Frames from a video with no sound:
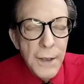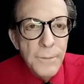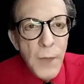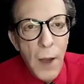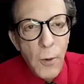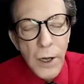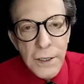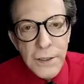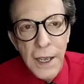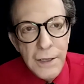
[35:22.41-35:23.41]
Now, I wanted
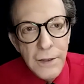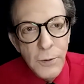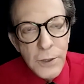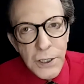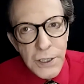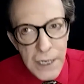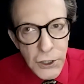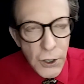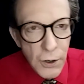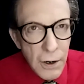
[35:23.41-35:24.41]
to tell you there was a
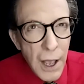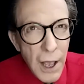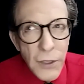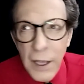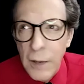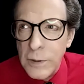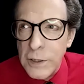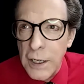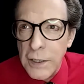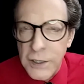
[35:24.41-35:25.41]
teacher, I think it was
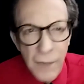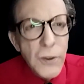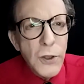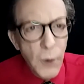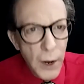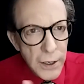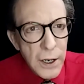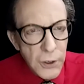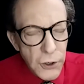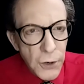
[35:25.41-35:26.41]
a seventh grade
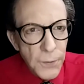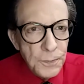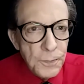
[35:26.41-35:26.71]
teacher,